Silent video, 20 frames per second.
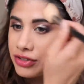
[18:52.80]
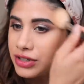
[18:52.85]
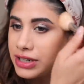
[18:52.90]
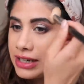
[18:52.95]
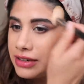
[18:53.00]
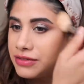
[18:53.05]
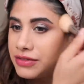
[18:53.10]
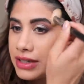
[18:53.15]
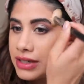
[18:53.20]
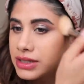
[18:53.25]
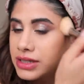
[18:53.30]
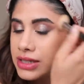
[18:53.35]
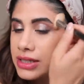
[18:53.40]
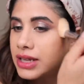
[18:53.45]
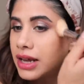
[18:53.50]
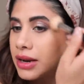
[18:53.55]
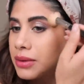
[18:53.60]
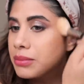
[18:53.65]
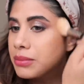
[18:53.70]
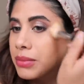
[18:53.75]
really feels
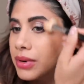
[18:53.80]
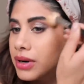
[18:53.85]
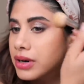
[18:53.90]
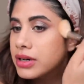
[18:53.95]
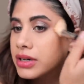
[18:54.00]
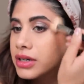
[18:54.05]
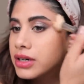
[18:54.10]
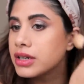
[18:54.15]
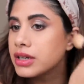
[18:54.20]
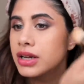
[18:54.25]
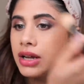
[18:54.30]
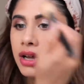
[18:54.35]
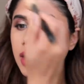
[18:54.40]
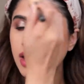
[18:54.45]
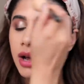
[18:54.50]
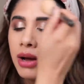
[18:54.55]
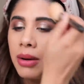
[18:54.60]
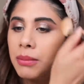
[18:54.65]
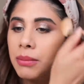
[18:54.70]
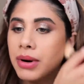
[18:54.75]
sunburnt.
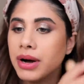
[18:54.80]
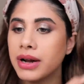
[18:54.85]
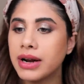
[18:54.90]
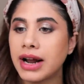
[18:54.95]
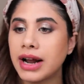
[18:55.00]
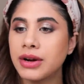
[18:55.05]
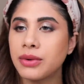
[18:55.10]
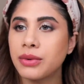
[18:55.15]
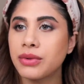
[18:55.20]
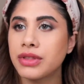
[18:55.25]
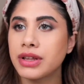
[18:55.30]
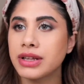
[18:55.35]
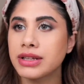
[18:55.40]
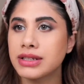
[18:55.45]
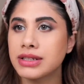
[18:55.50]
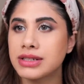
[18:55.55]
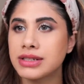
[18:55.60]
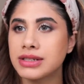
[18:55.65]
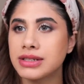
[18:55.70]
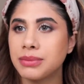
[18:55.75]
But I don't think
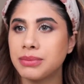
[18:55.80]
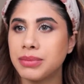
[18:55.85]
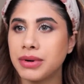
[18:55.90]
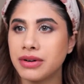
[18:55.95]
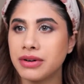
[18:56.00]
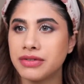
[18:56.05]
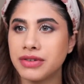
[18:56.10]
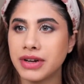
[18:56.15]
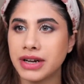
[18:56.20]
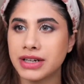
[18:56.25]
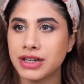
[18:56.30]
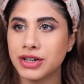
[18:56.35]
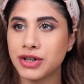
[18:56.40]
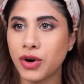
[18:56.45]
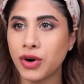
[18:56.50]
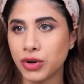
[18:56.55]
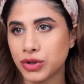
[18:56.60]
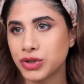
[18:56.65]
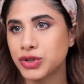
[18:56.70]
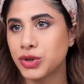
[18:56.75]
this is a perfect
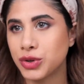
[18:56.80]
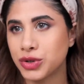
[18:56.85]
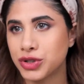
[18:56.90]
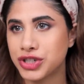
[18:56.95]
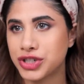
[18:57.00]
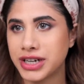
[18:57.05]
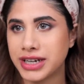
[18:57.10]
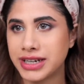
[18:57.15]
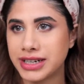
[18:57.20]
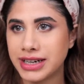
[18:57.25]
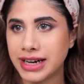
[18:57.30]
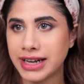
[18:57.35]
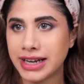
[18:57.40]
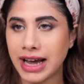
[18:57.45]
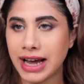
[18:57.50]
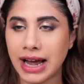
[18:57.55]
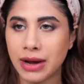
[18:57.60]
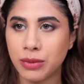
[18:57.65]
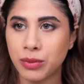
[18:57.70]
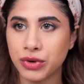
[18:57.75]
contour shade.
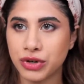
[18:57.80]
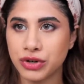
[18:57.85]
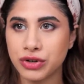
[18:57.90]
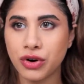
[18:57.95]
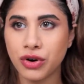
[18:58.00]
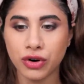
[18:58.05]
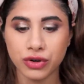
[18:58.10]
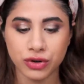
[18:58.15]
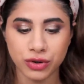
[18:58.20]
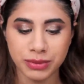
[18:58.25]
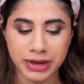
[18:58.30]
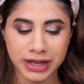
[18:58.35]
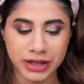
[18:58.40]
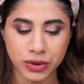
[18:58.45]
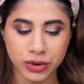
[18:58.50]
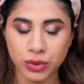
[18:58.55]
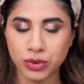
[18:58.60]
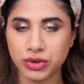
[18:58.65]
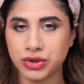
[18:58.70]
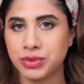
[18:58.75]
Like, I wouldn't contour my
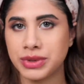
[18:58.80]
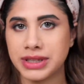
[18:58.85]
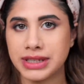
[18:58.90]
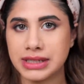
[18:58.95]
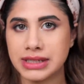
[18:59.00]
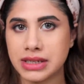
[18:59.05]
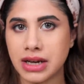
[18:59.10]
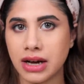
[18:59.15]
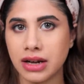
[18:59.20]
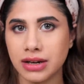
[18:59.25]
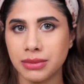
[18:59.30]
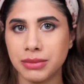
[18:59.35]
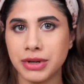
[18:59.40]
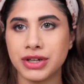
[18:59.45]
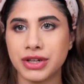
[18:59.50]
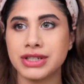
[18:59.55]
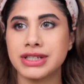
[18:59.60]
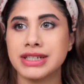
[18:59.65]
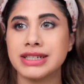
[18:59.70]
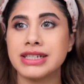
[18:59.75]
nose with this color
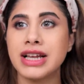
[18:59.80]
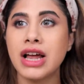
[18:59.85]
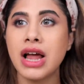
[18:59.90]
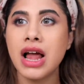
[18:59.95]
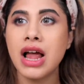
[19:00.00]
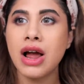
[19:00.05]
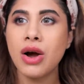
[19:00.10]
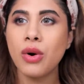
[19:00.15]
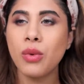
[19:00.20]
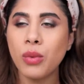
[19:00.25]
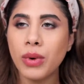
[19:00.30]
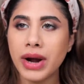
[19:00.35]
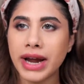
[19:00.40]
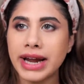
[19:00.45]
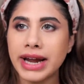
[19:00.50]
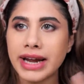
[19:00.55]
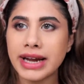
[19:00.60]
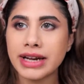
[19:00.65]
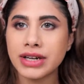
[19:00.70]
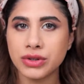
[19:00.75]
because it's
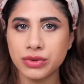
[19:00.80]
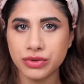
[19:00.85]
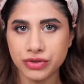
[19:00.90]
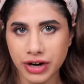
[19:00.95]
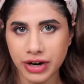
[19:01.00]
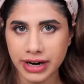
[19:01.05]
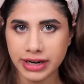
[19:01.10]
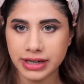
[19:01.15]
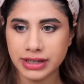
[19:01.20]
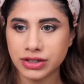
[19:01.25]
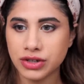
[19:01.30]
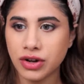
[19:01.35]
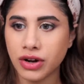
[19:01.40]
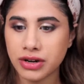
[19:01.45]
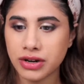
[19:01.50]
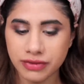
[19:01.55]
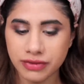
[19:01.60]
way too red. It's got